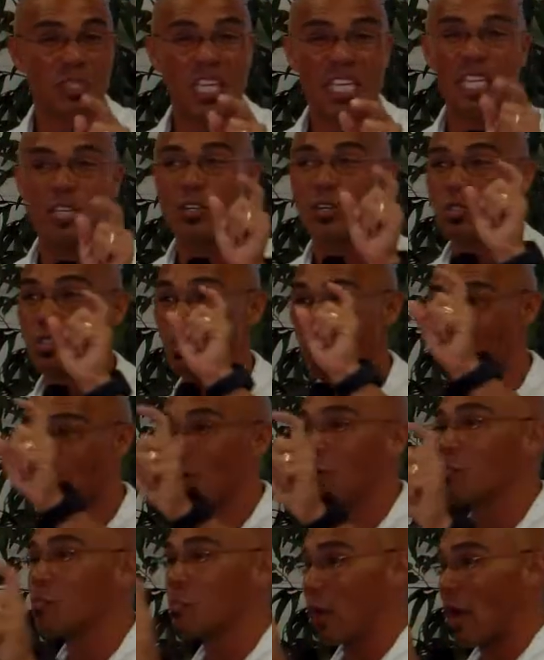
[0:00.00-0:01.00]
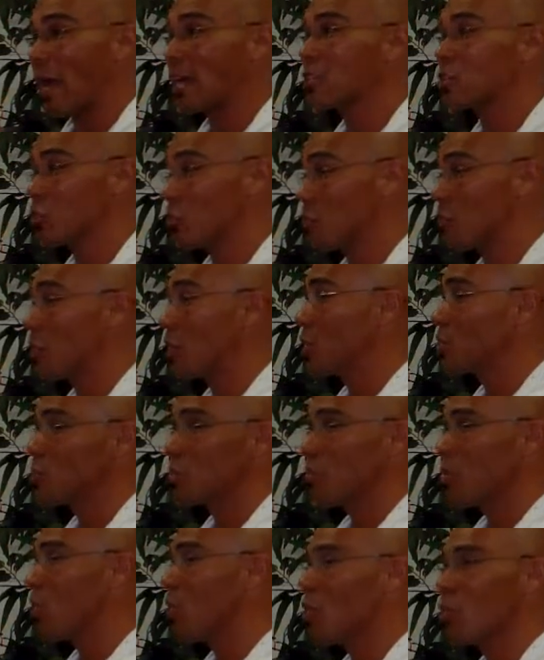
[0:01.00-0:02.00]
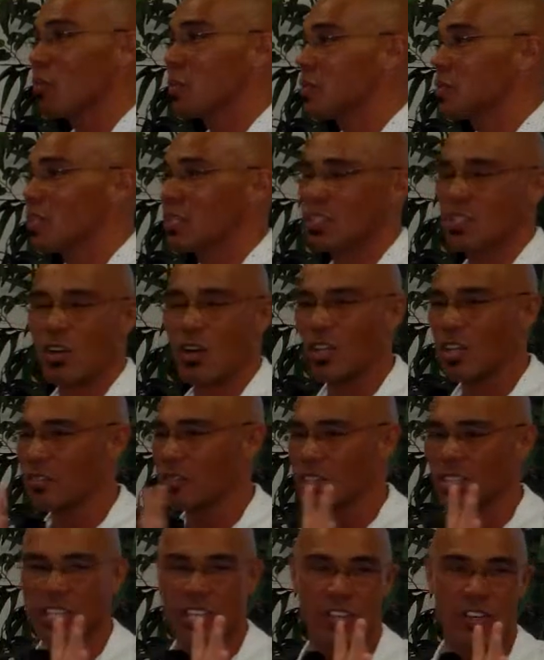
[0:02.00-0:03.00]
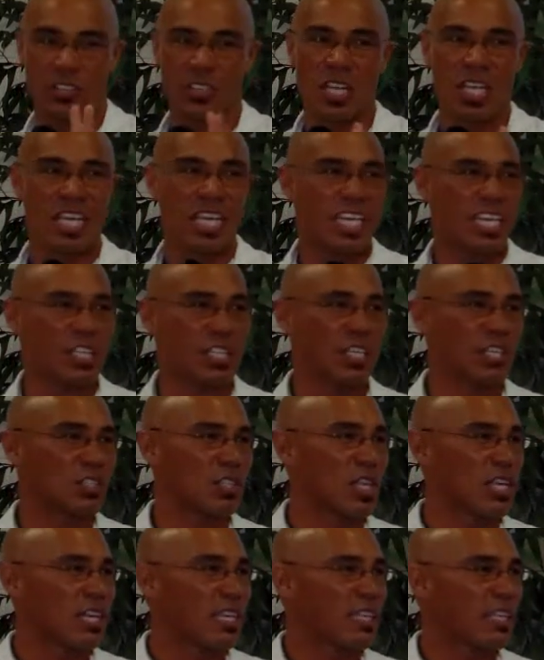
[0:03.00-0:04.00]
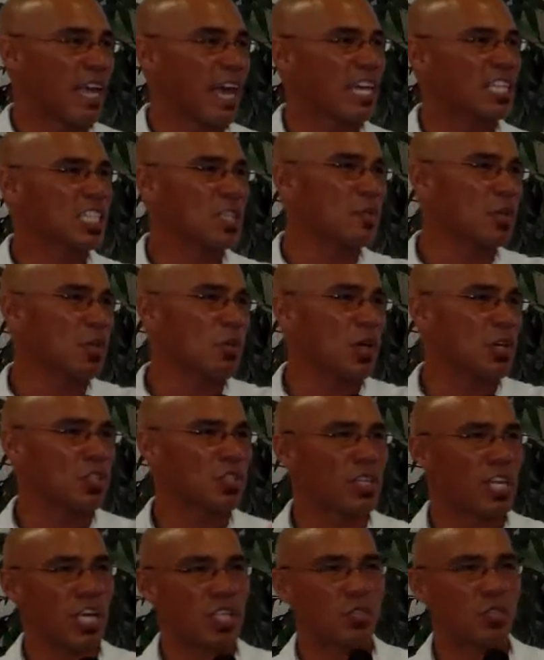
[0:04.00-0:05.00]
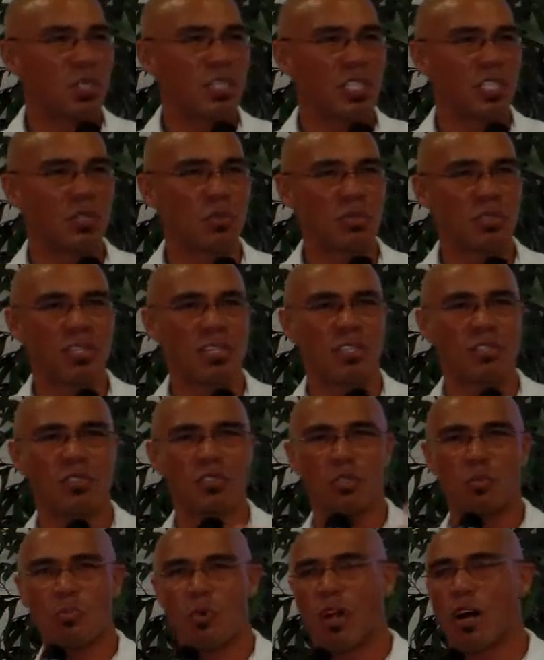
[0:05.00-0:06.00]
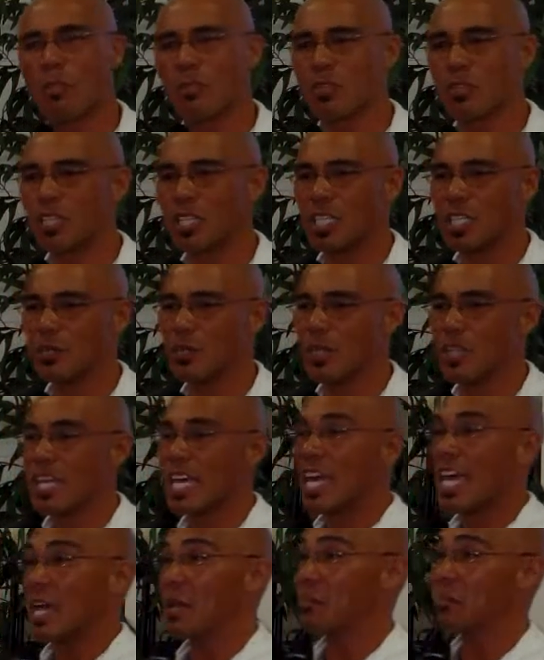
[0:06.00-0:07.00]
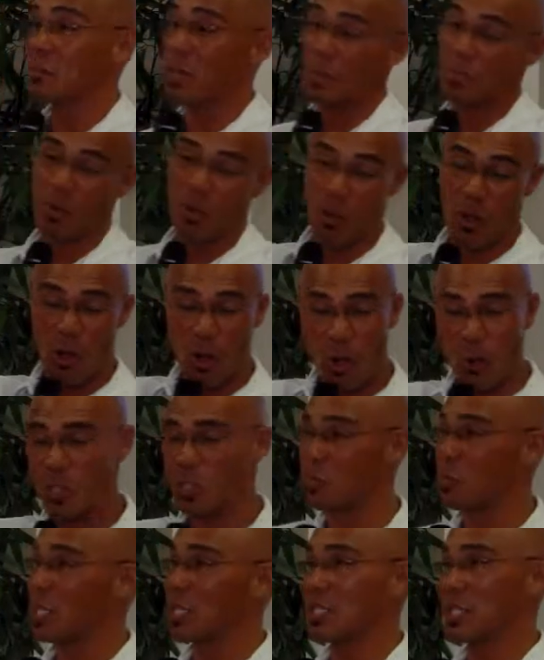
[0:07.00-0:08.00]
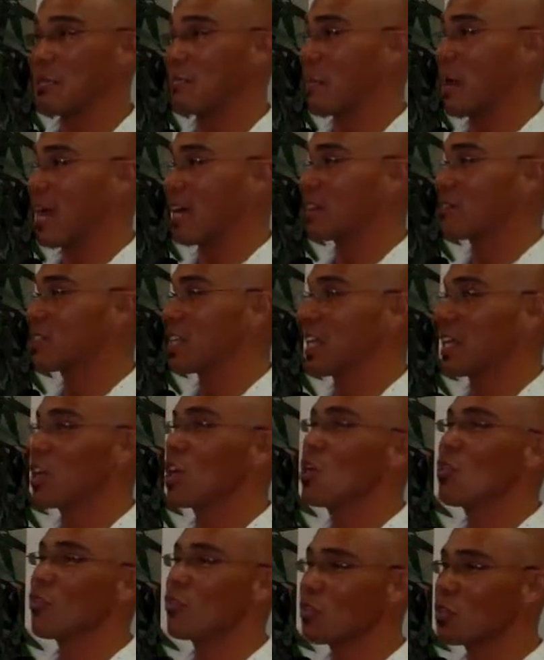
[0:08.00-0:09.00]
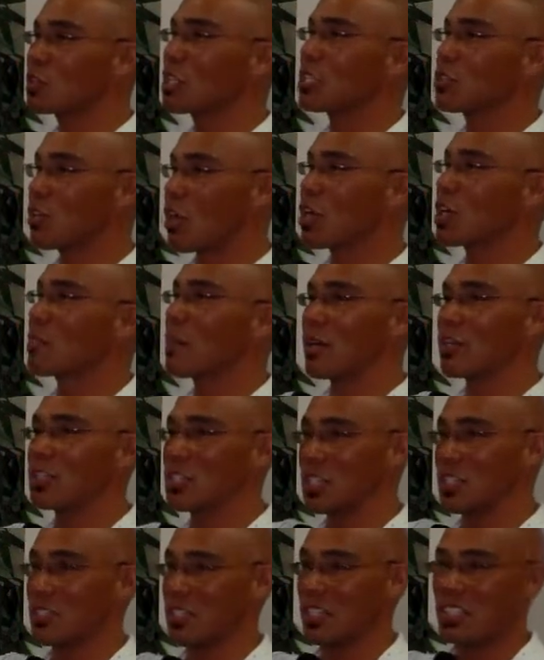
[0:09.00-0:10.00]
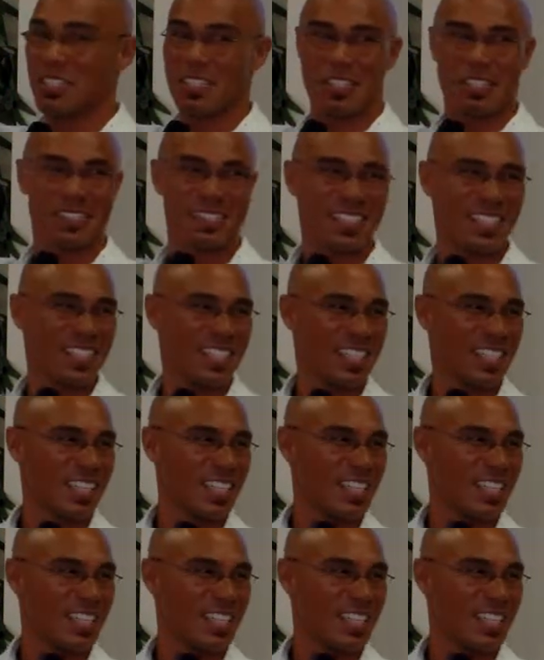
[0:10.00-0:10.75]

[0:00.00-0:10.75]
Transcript: But then he goes to the very practical part. So Paul always does it in all of his letters. He'd ask him a question, how should we deal with this? Is there a problem they're dealing with? And Paul always brings them back saying, well, first let's talk about Jesus.